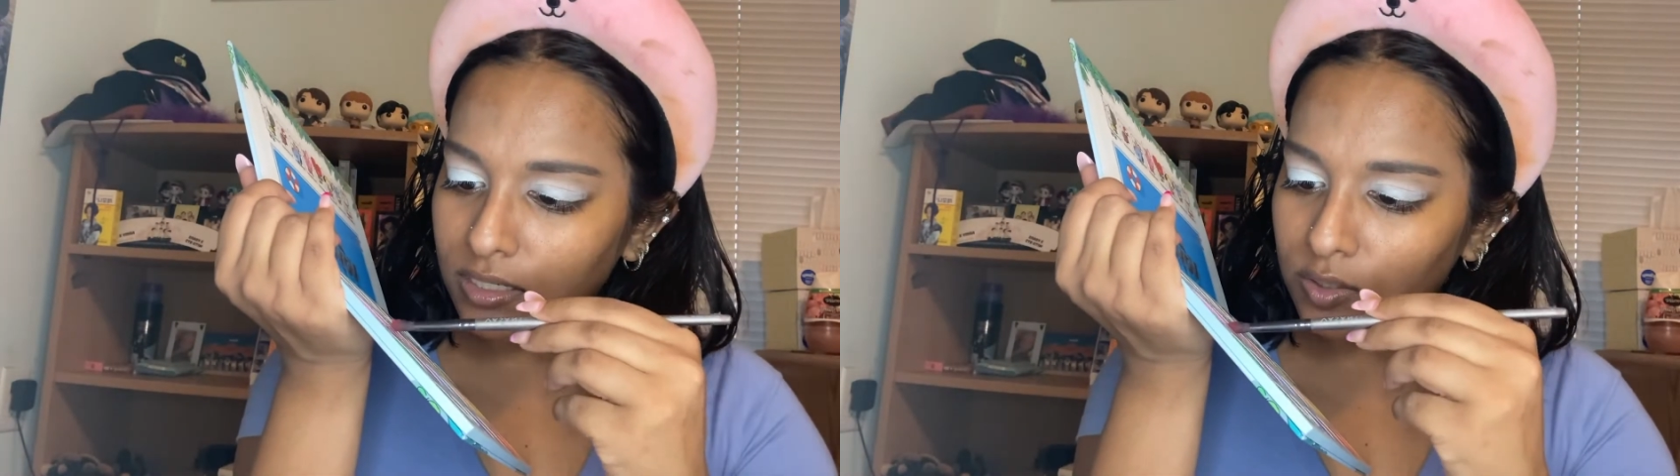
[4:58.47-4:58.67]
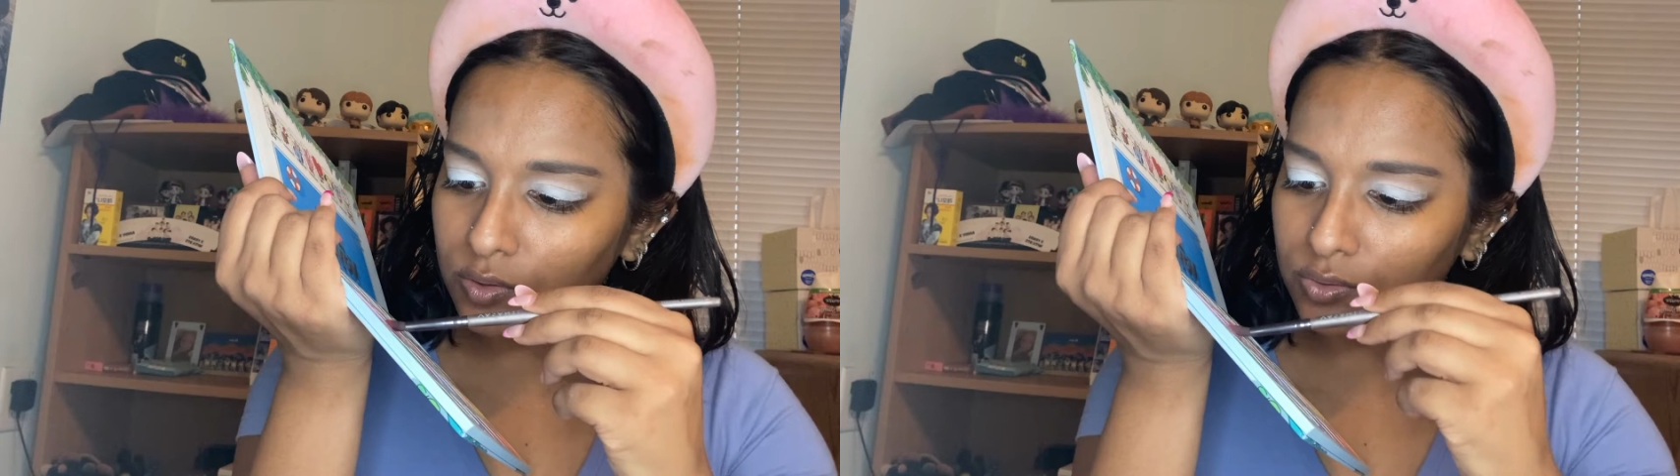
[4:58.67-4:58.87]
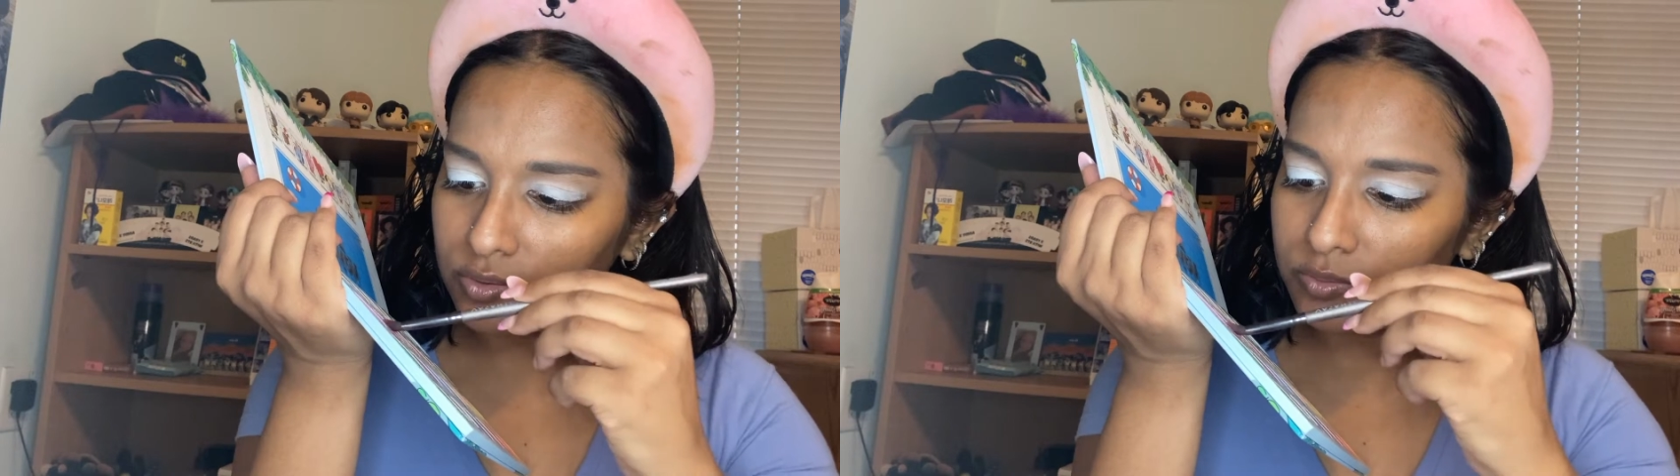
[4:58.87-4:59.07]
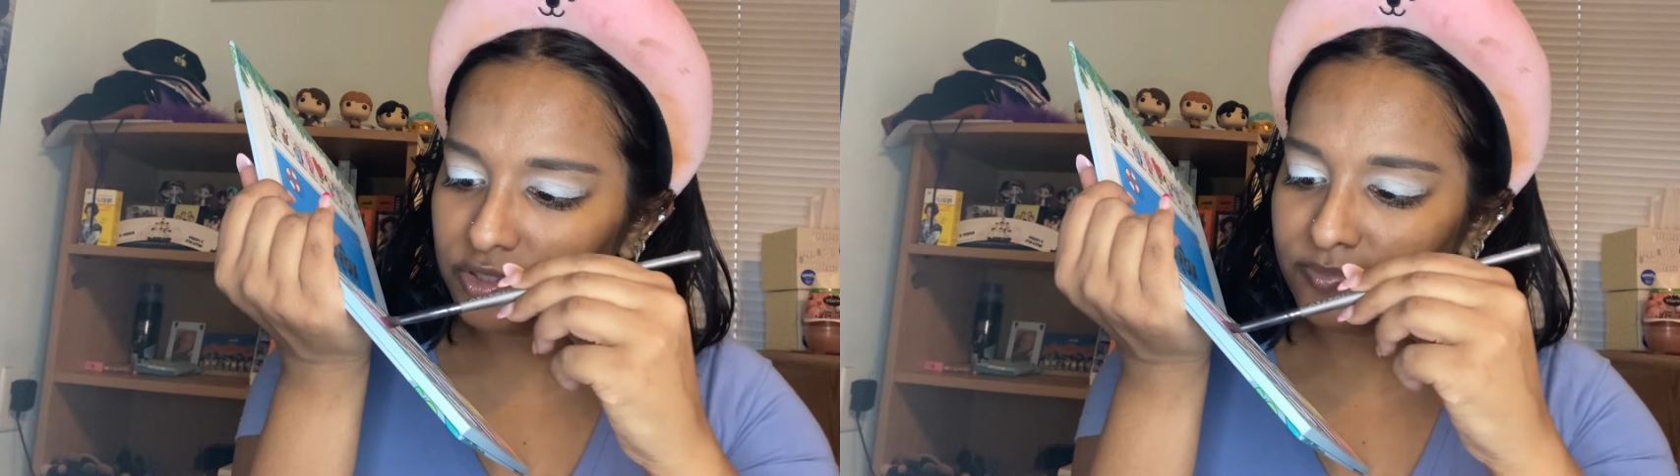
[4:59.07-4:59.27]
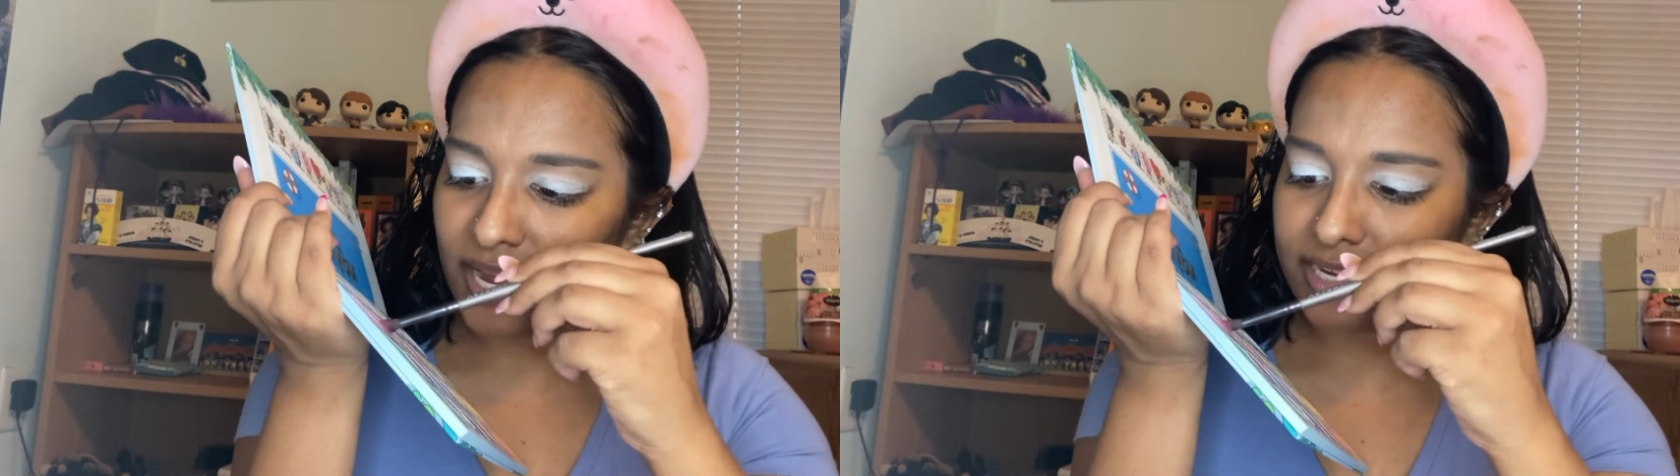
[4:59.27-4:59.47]
Cool
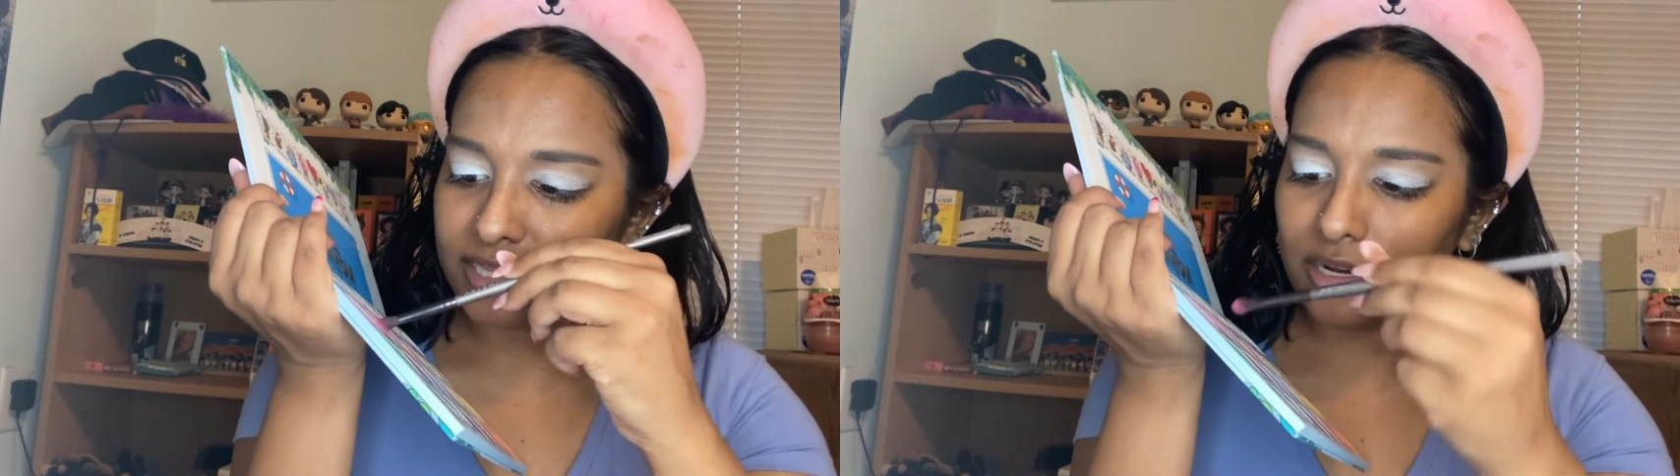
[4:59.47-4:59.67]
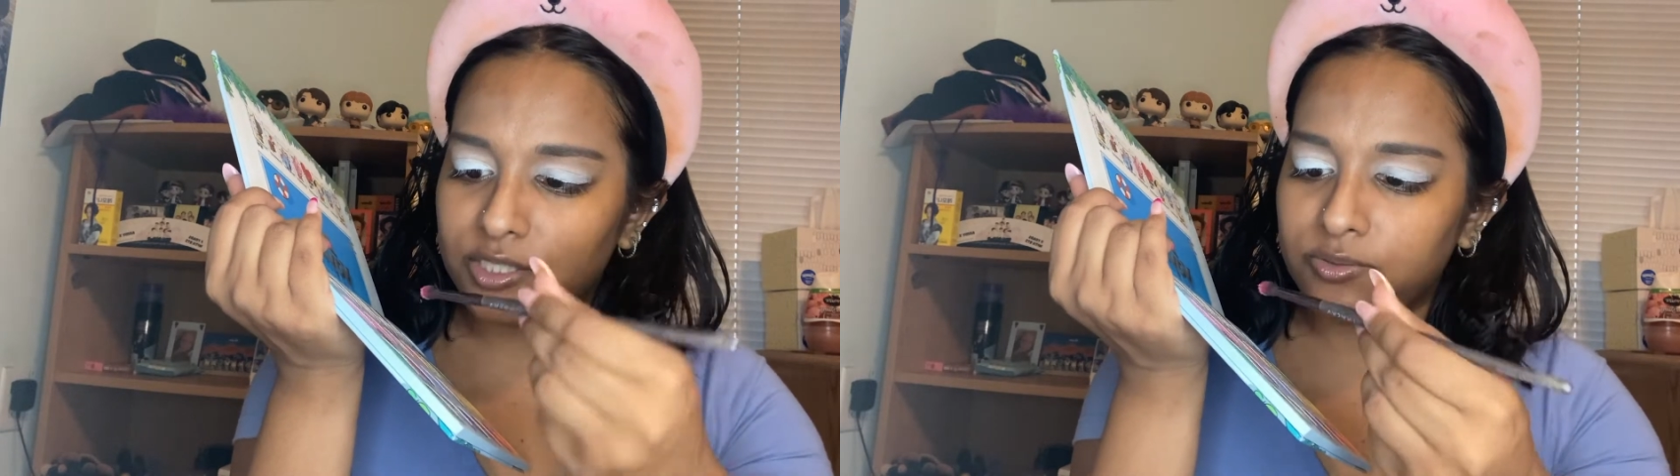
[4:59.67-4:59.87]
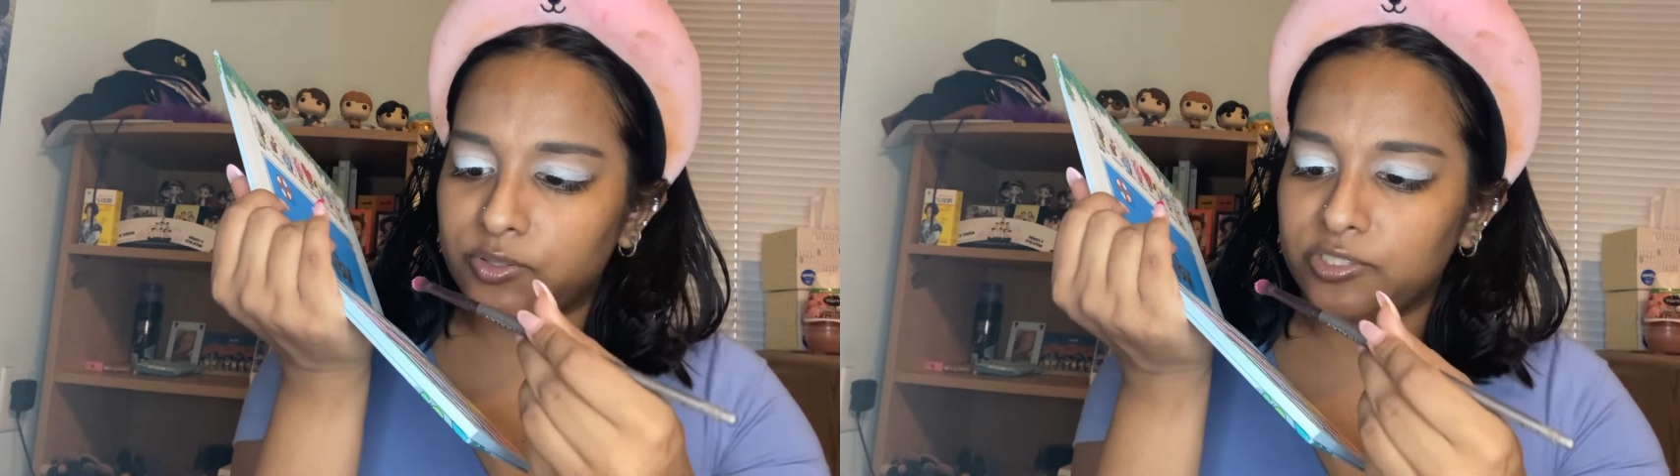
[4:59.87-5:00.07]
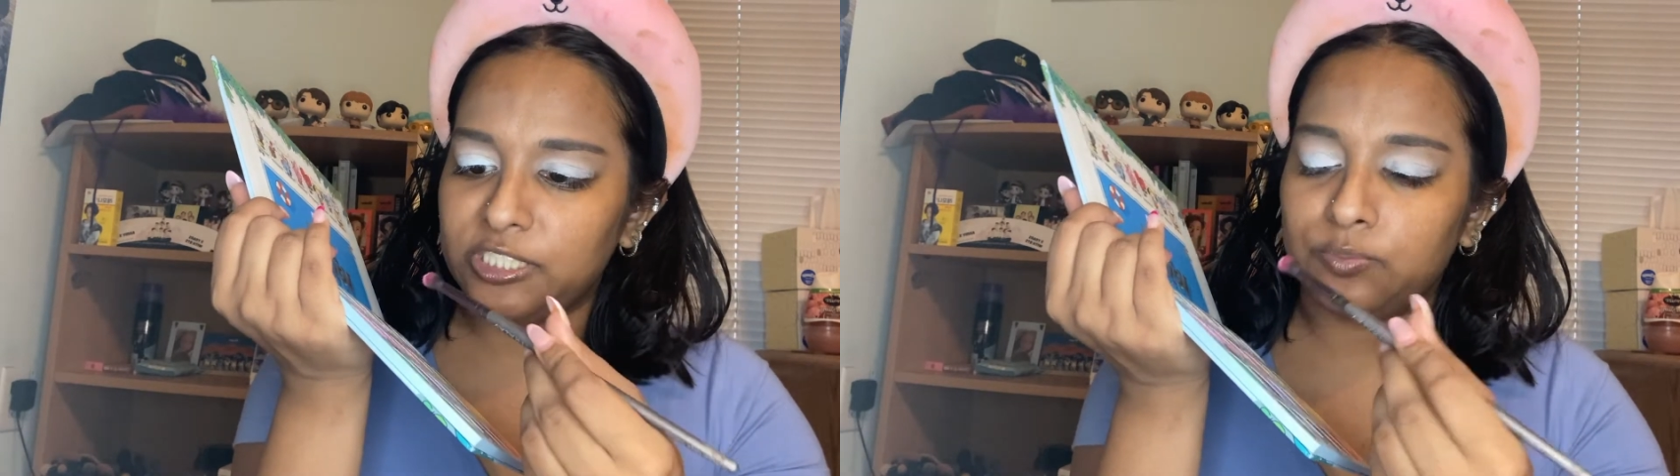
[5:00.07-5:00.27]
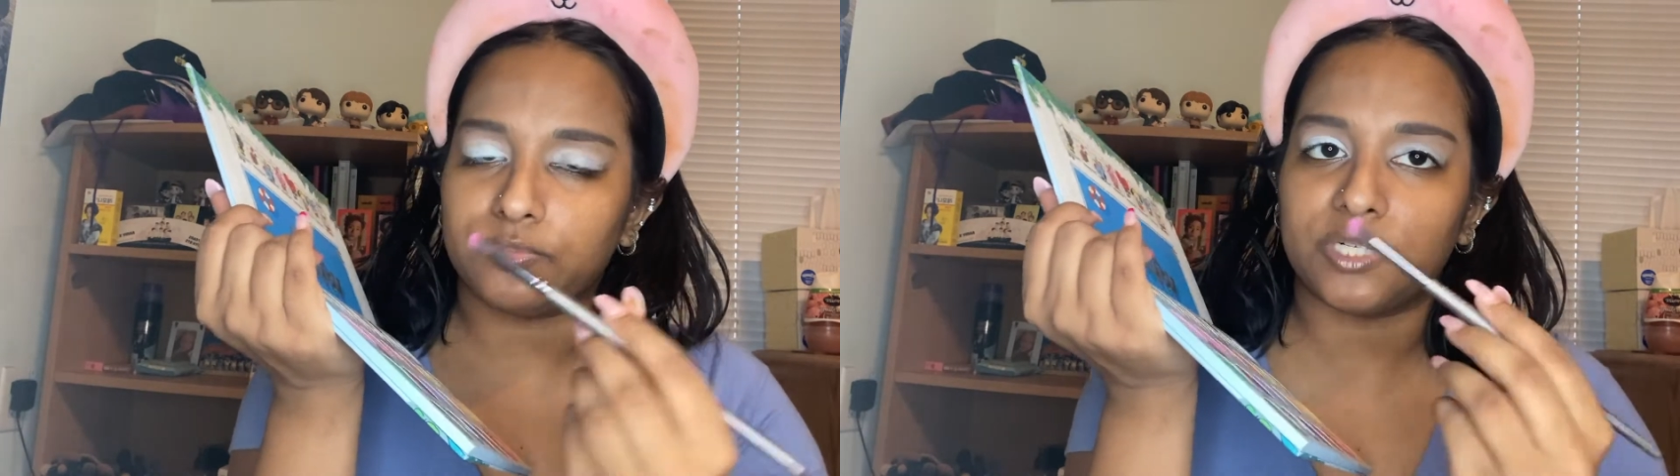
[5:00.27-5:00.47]
Move, packing that onto a crease
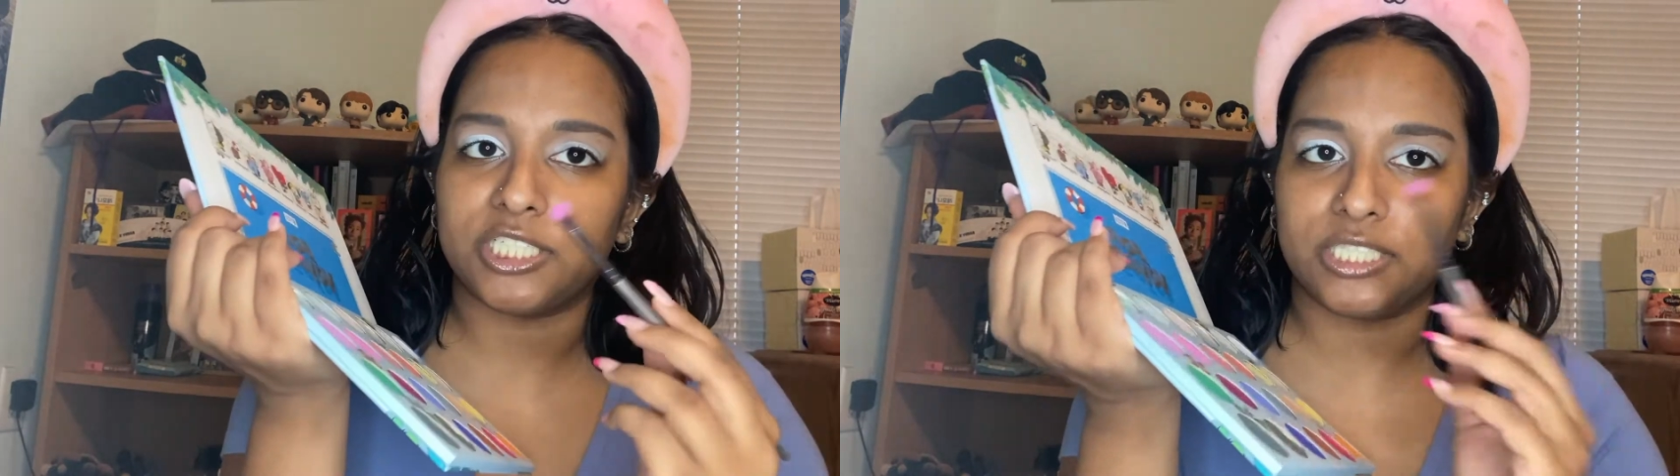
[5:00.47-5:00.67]
brush,